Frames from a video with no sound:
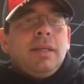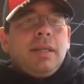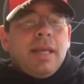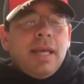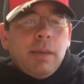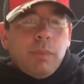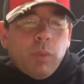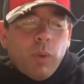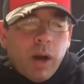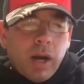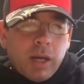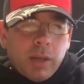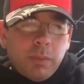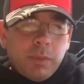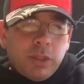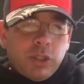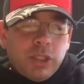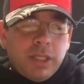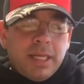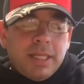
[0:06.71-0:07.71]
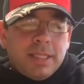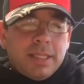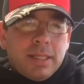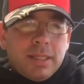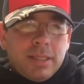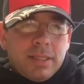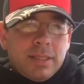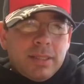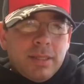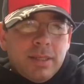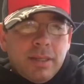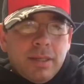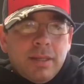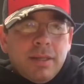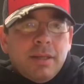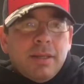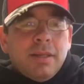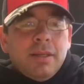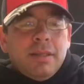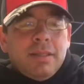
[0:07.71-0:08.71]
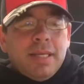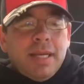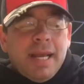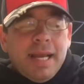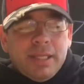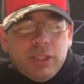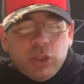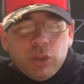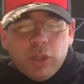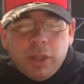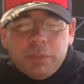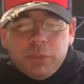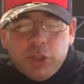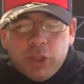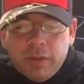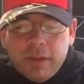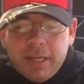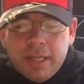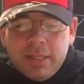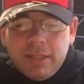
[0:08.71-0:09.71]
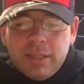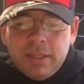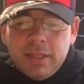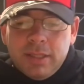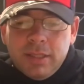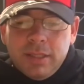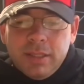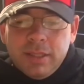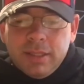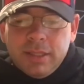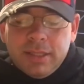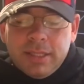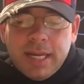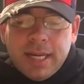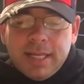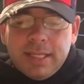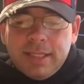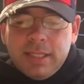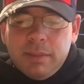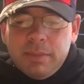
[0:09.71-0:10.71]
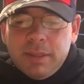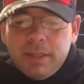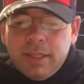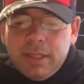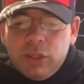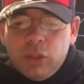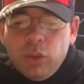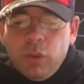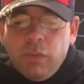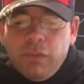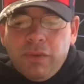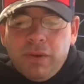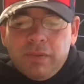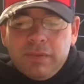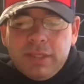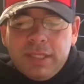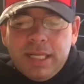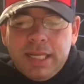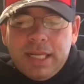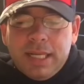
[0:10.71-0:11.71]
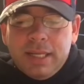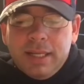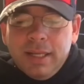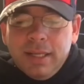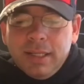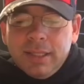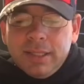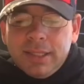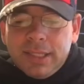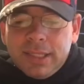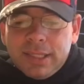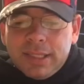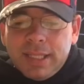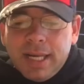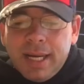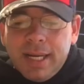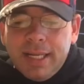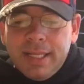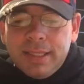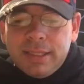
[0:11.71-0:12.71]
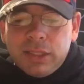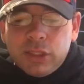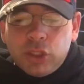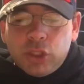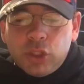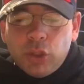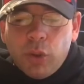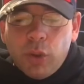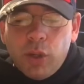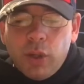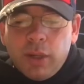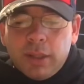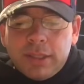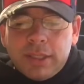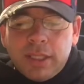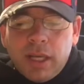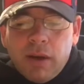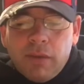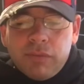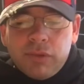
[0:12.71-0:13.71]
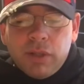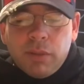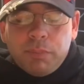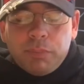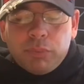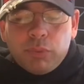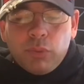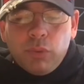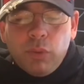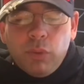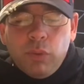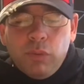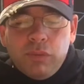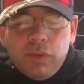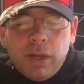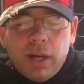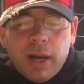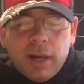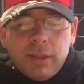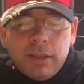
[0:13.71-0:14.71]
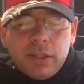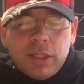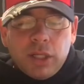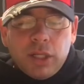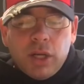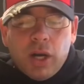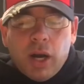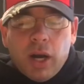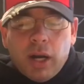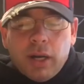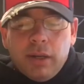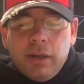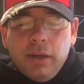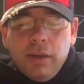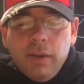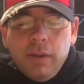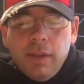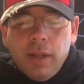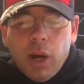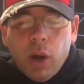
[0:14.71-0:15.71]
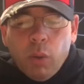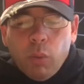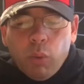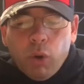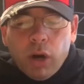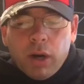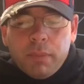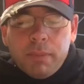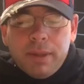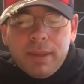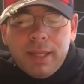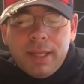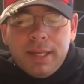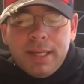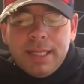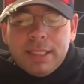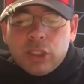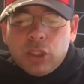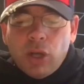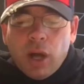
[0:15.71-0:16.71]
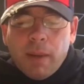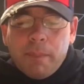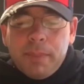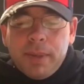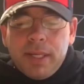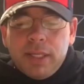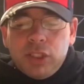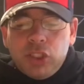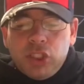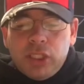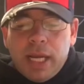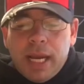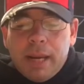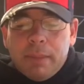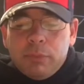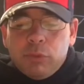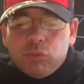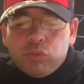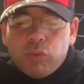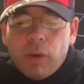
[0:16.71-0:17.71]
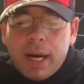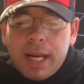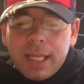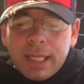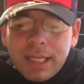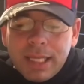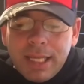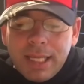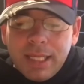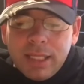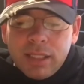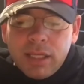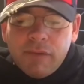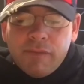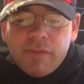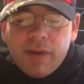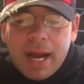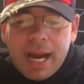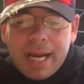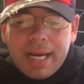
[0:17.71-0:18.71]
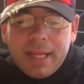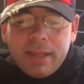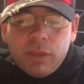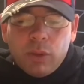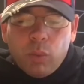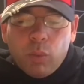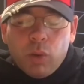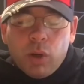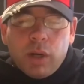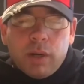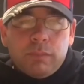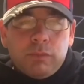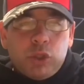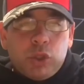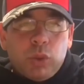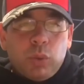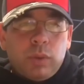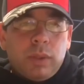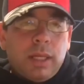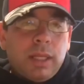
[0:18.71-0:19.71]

Keep walking with Jesus. Today's scripture is 2 Timothy 2:15. Study to show yourself approved unto God, a workman that needs not be ashamed, rightly dividing the word of truth.